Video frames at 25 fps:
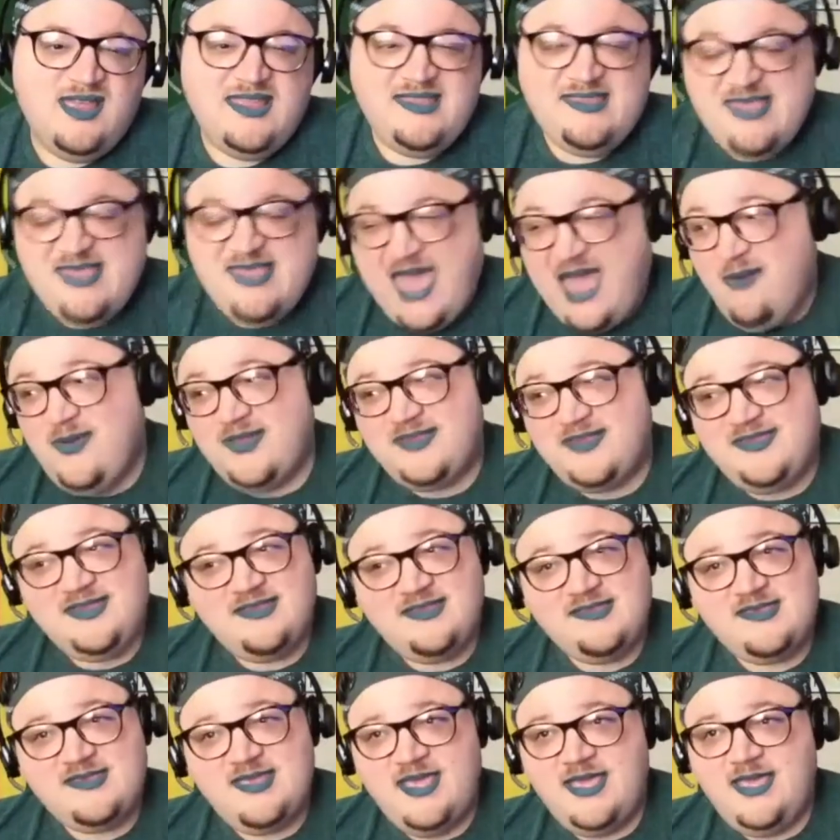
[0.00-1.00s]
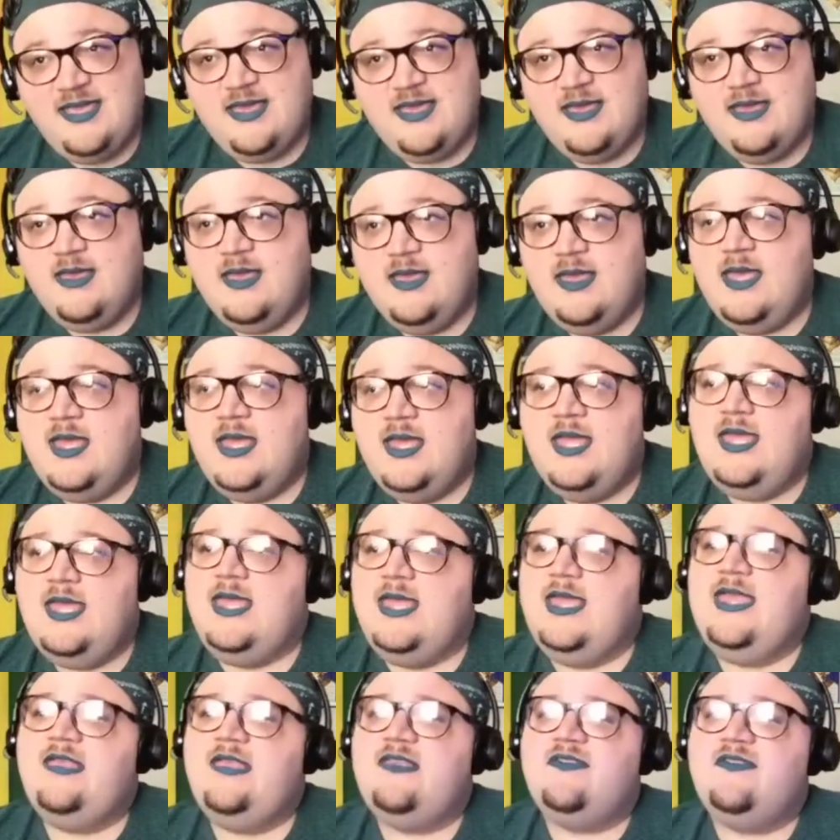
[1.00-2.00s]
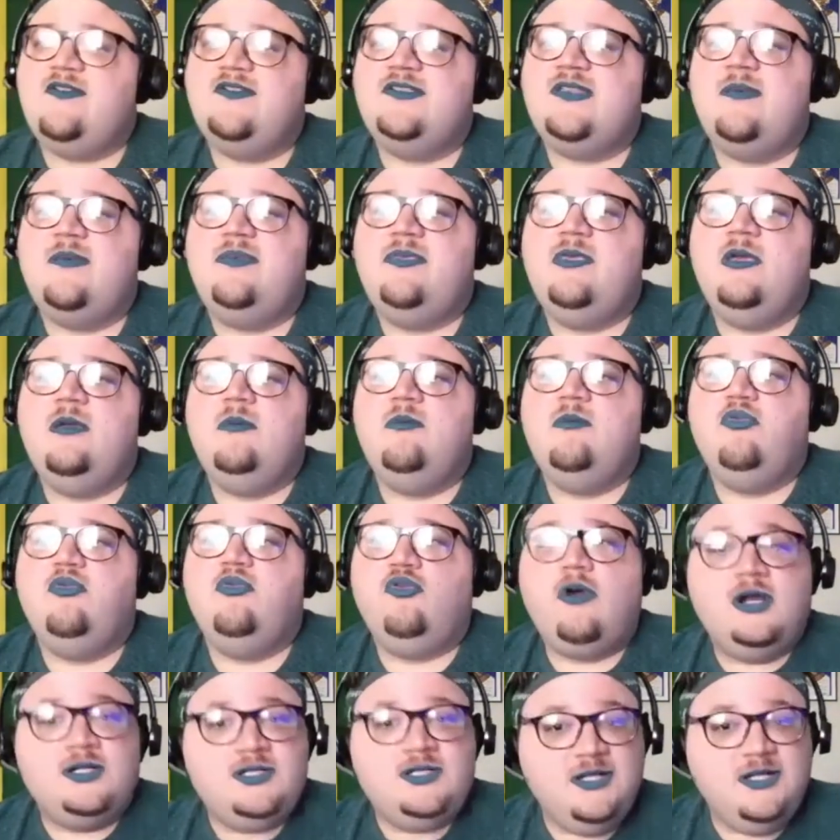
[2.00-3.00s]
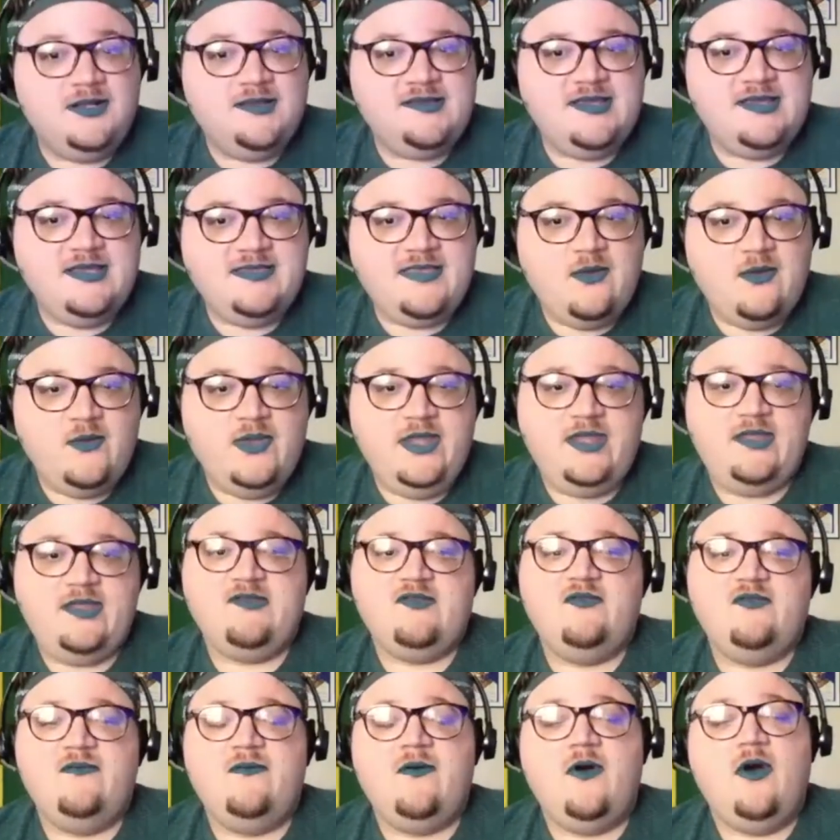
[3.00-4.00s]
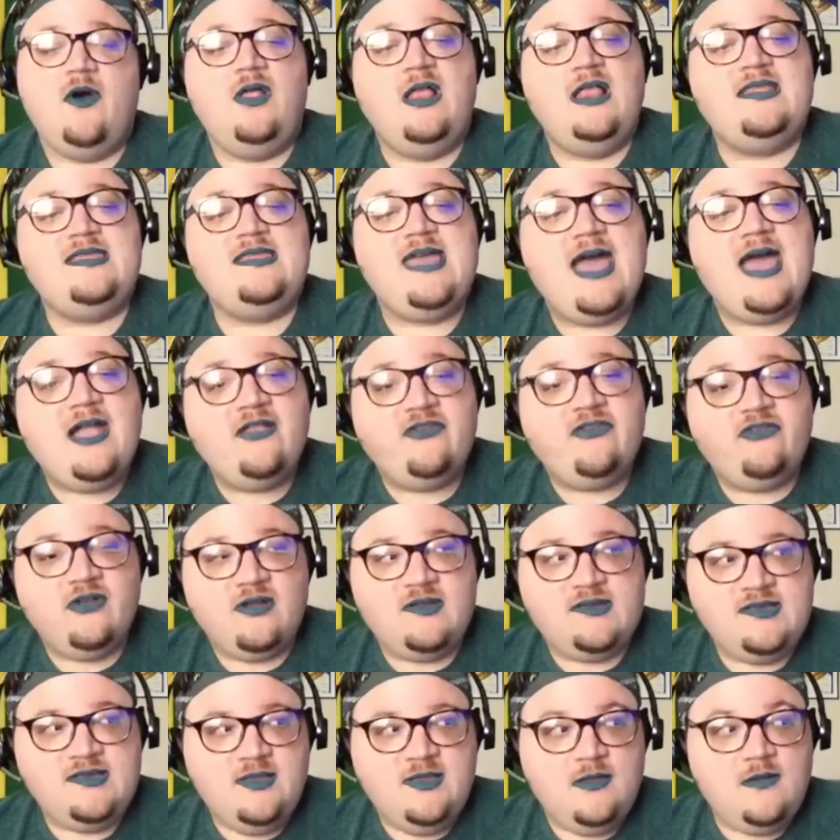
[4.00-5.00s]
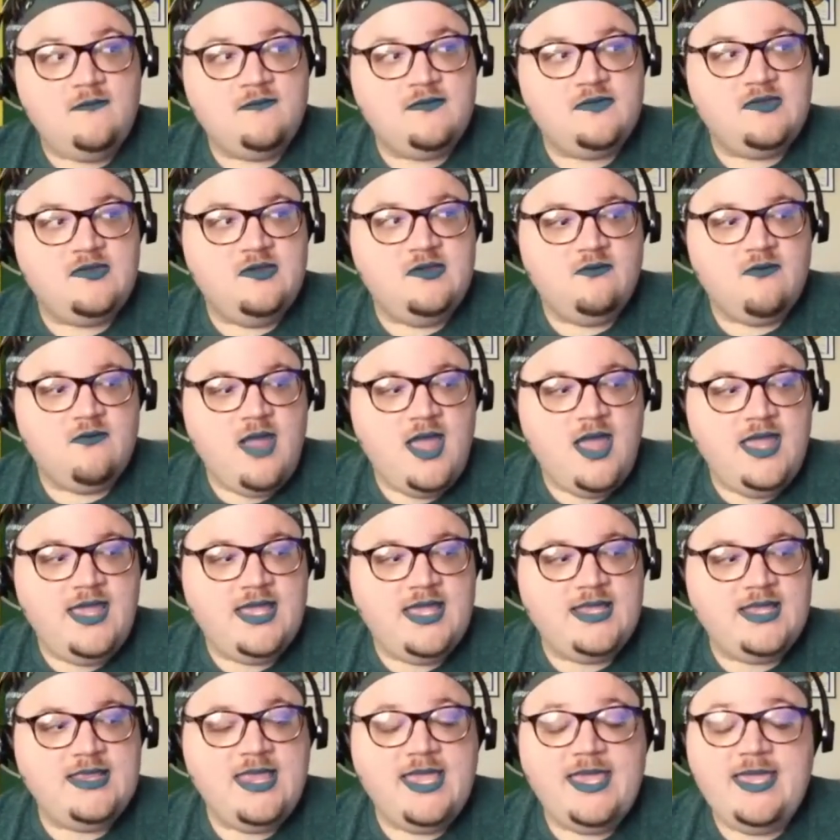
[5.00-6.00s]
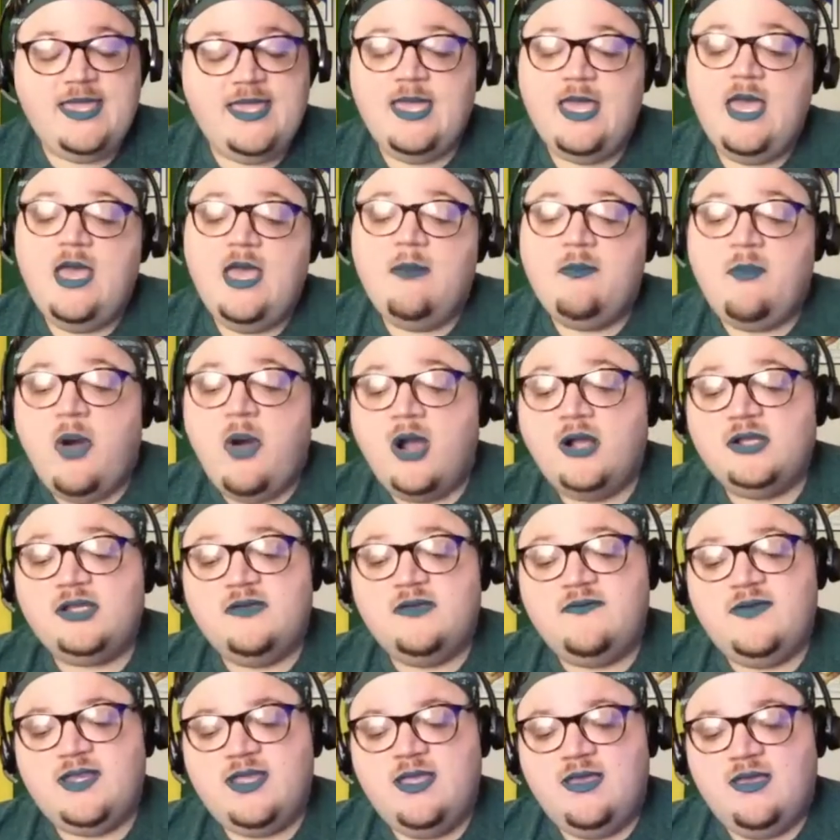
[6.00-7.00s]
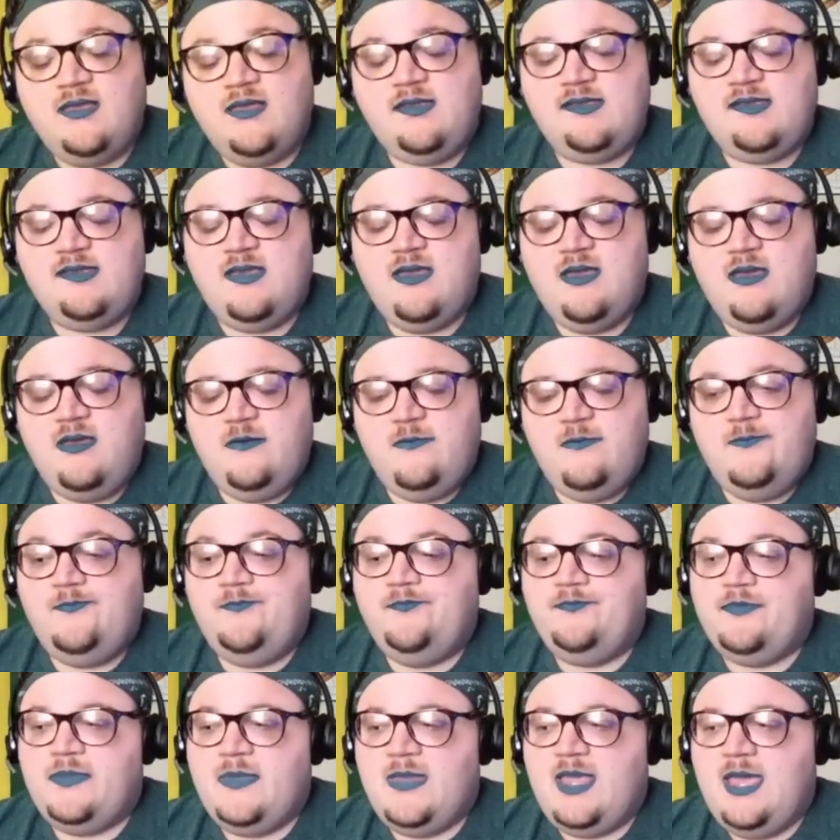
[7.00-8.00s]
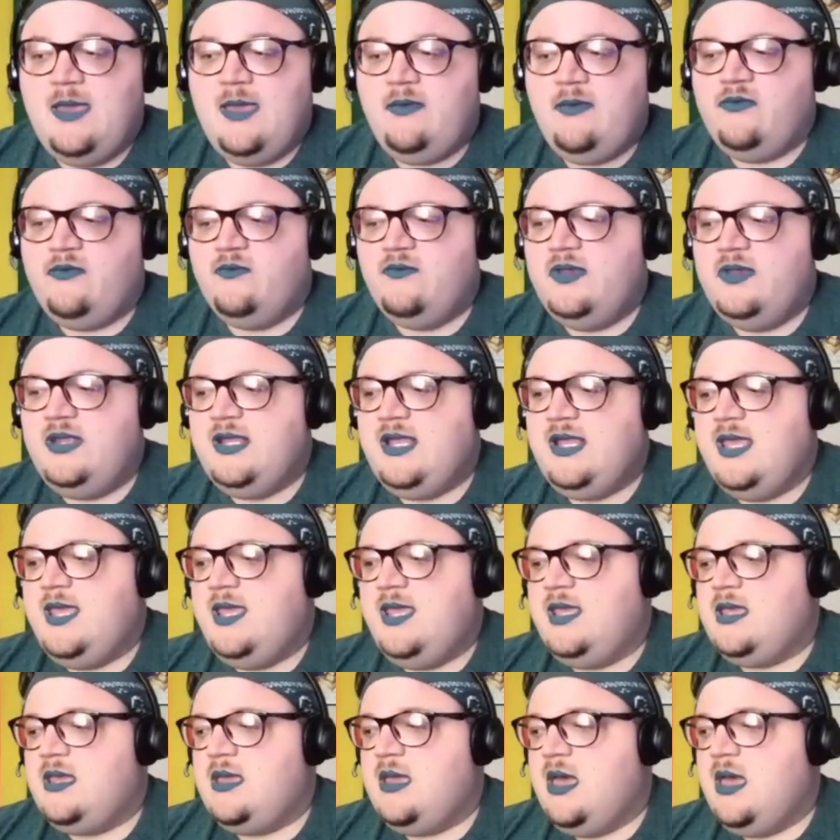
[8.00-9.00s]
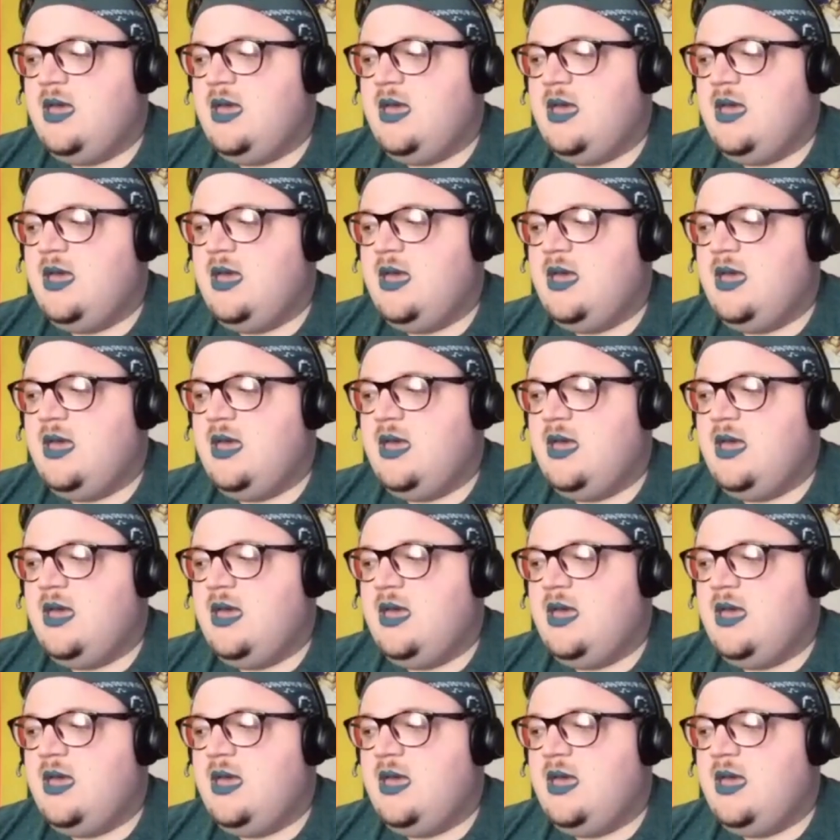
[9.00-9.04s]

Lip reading: Is that what's at stake? Is there something broader at stake that we can sort of all attach ourselves to, right? And like part of it is, I was reading